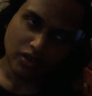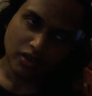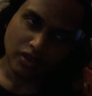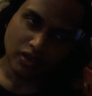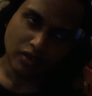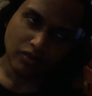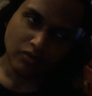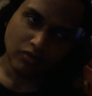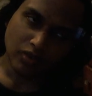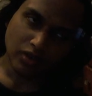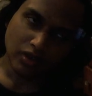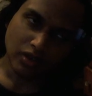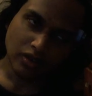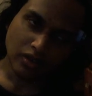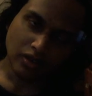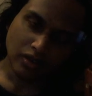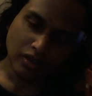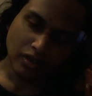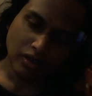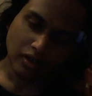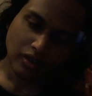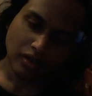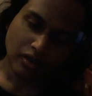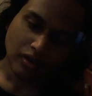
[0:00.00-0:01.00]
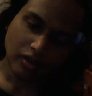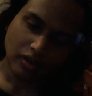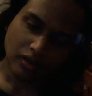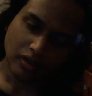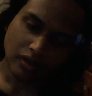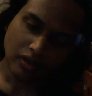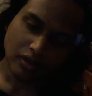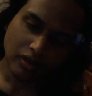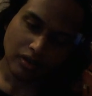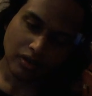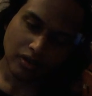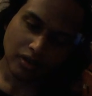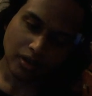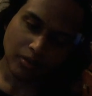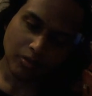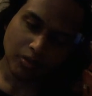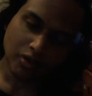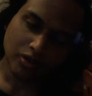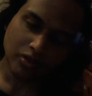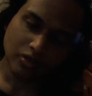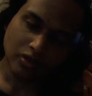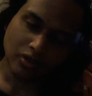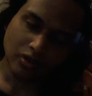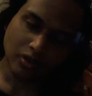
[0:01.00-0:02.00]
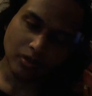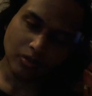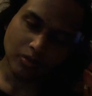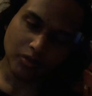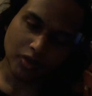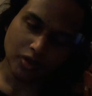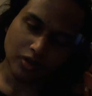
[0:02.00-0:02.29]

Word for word: it uh, I better stop